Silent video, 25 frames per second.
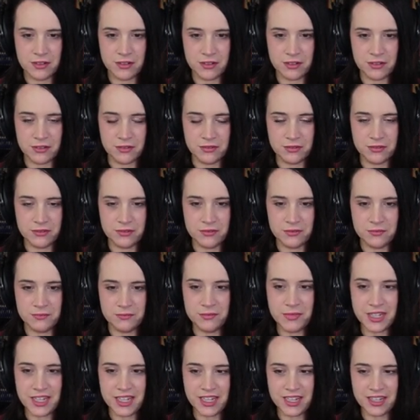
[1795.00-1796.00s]
Oh,
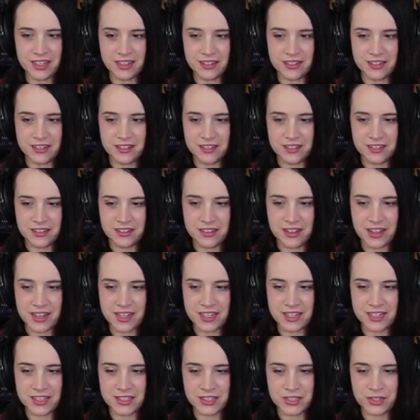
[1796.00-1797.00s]
me? I
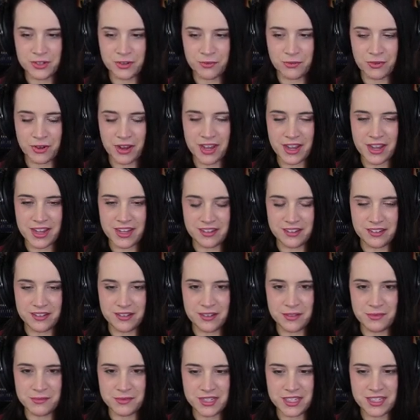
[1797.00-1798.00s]
guess you're right.
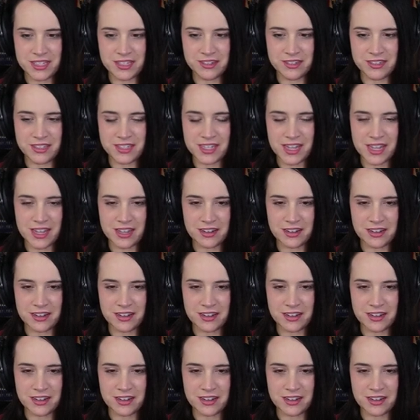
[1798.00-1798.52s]
I'm still